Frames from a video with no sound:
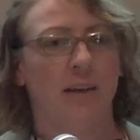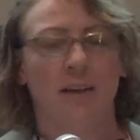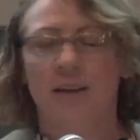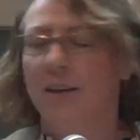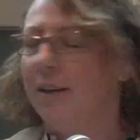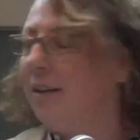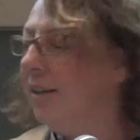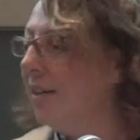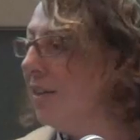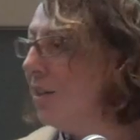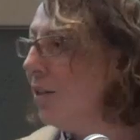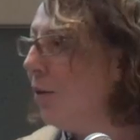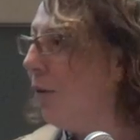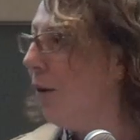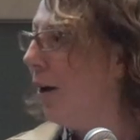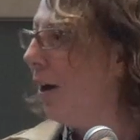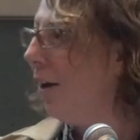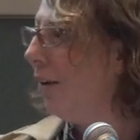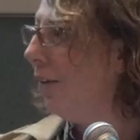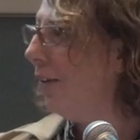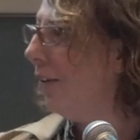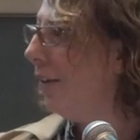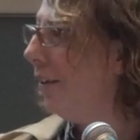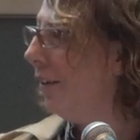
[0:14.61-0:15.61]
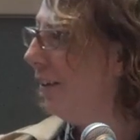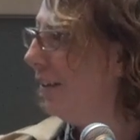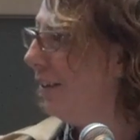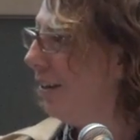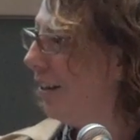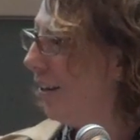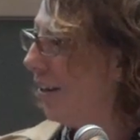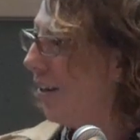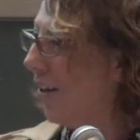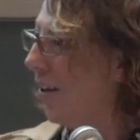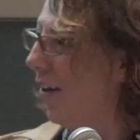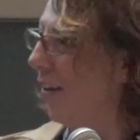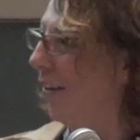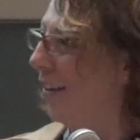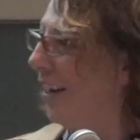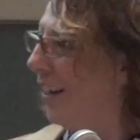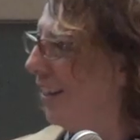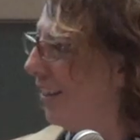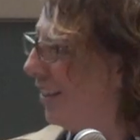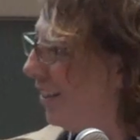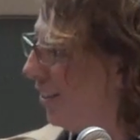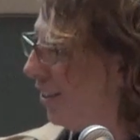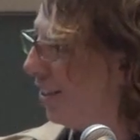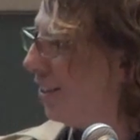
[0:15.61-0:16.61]
so I'll let
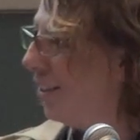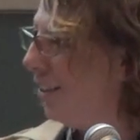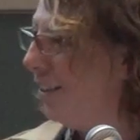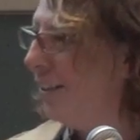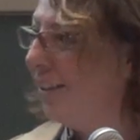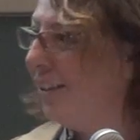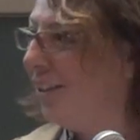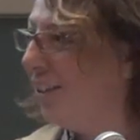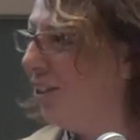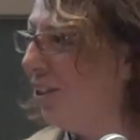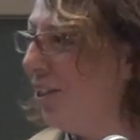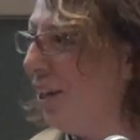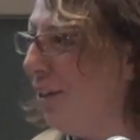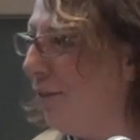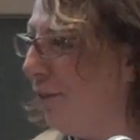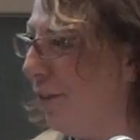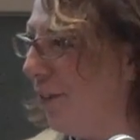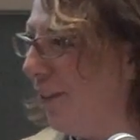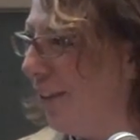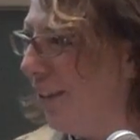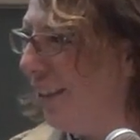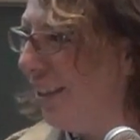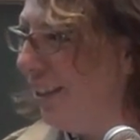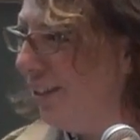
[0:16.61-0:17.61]
Jennifer